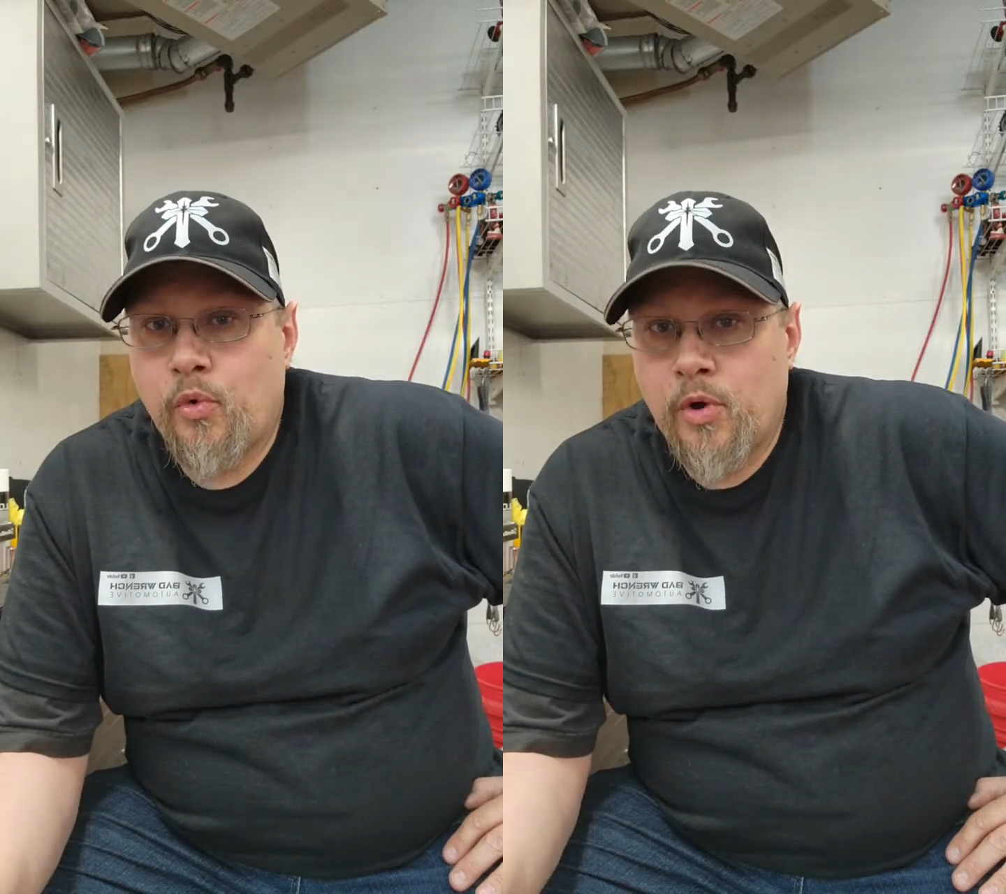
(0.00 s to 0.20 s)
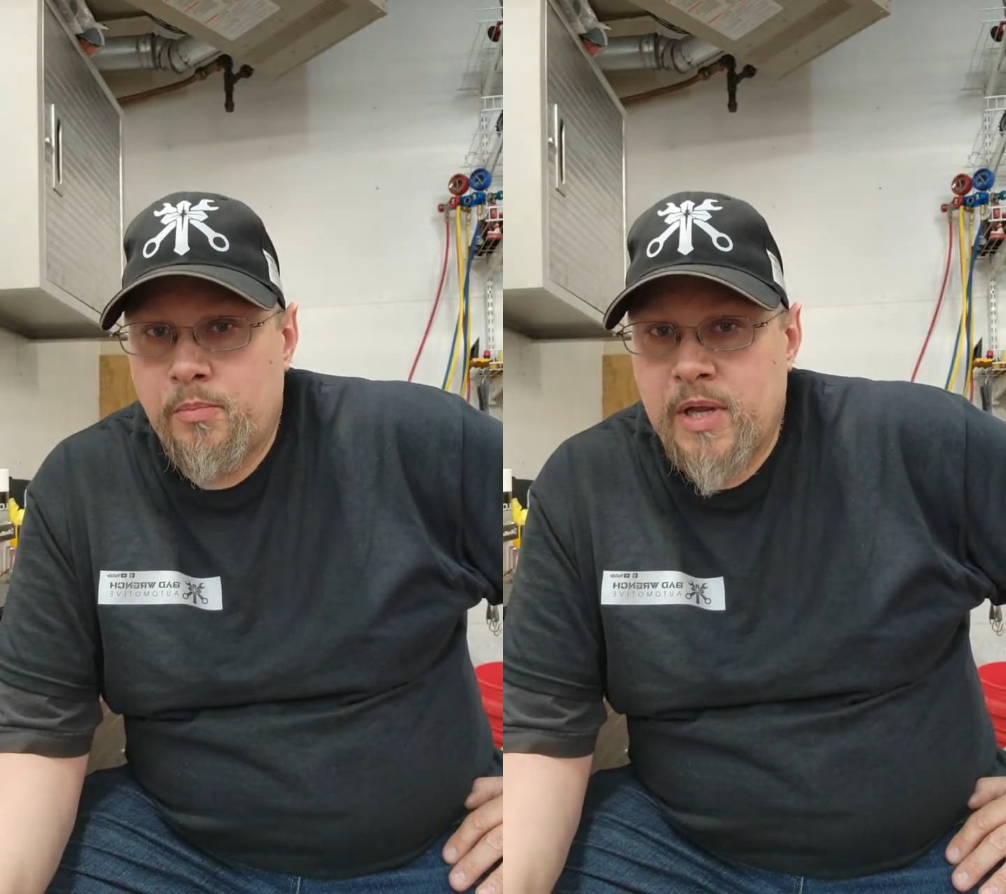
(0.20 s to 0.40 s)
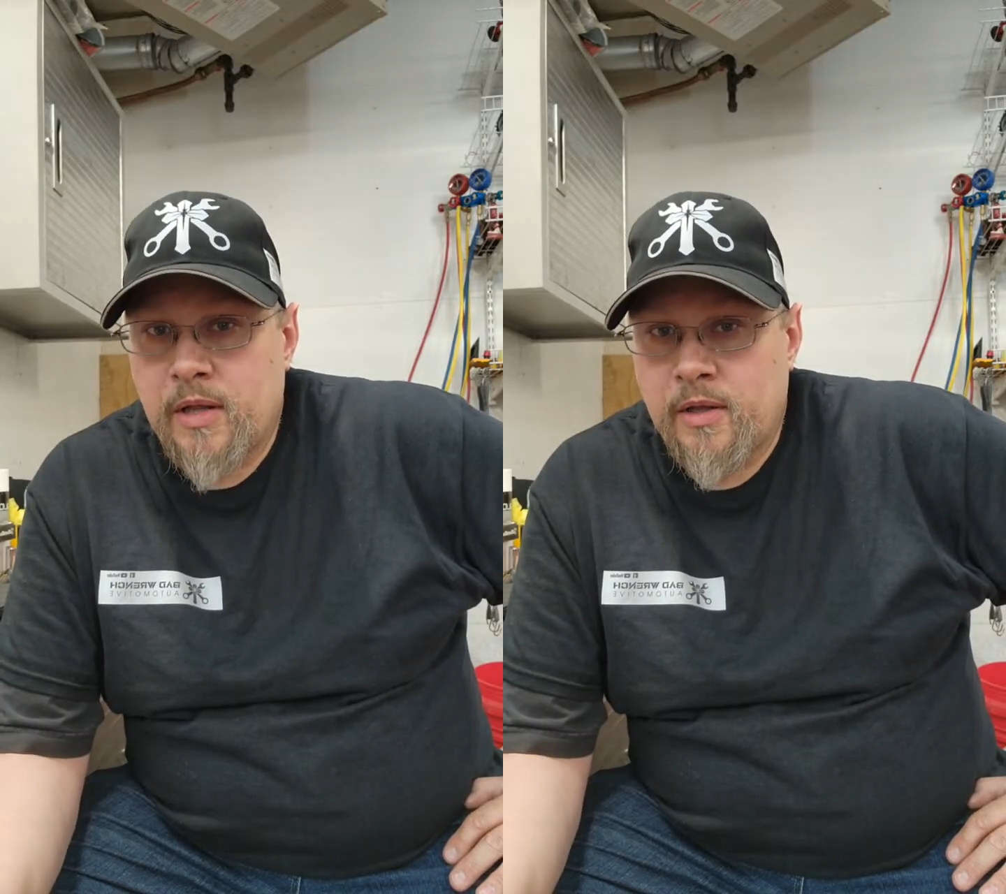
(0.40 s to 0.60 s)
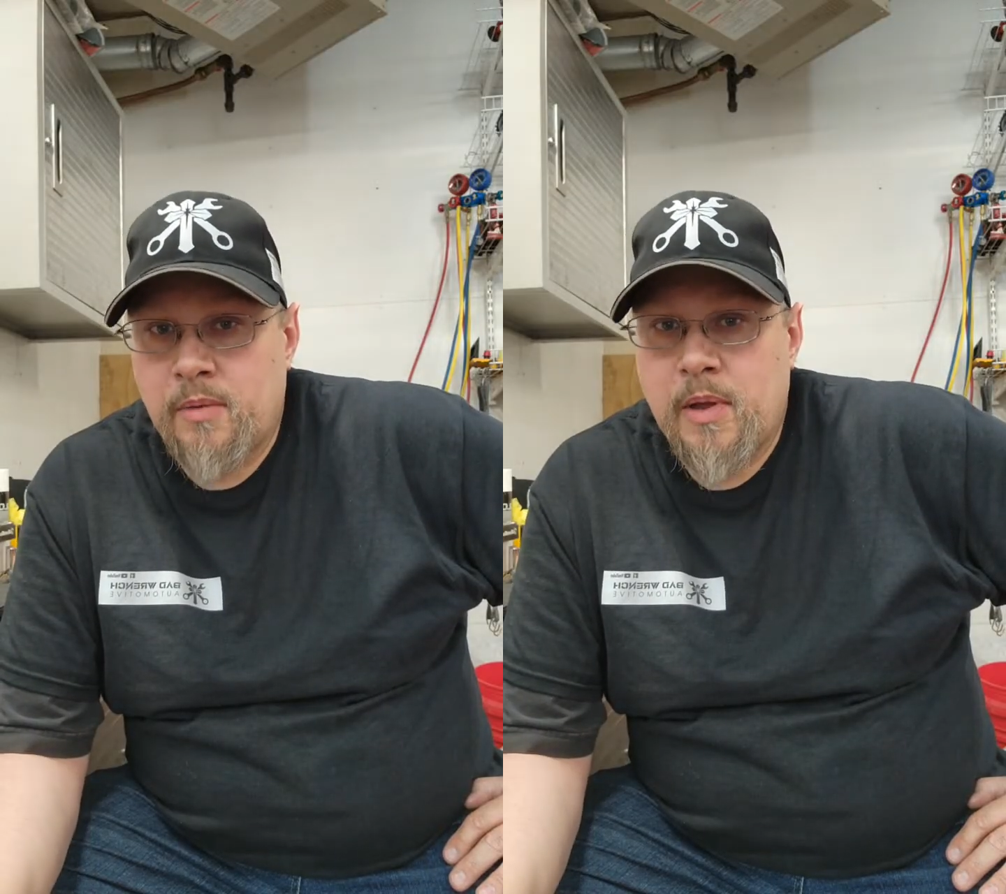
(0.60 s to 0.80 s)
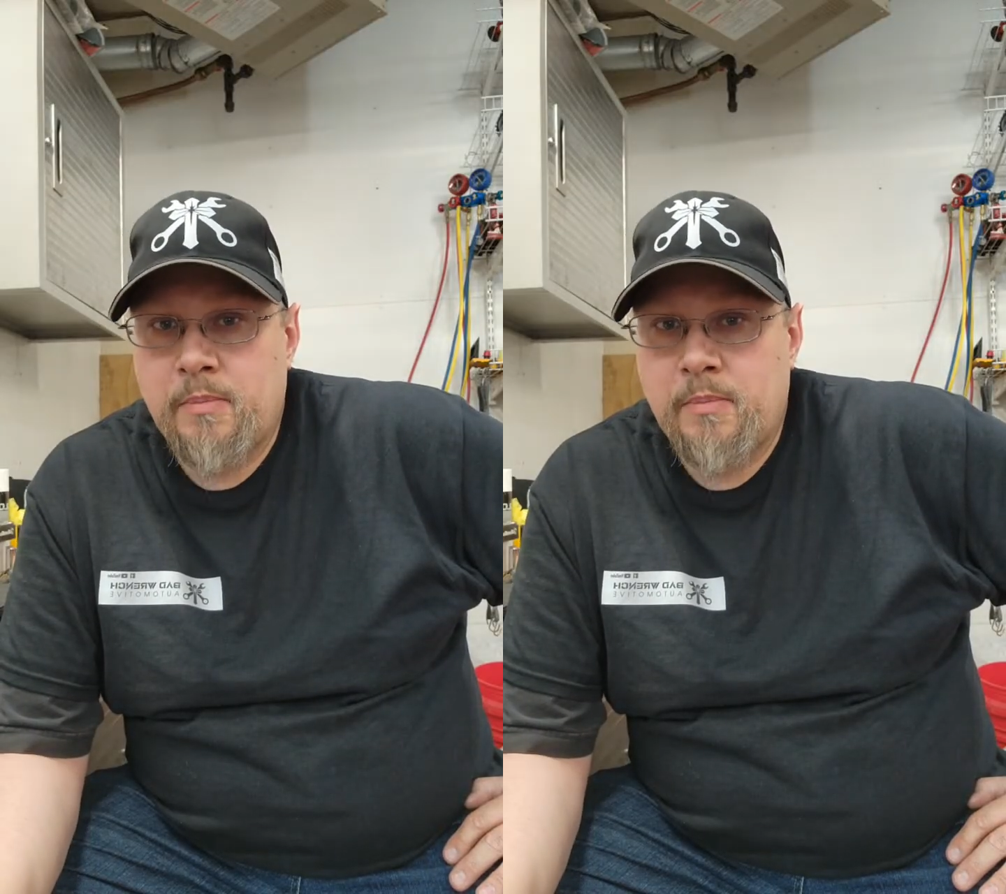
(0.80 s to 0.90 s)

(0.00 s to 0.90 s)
would be a little bit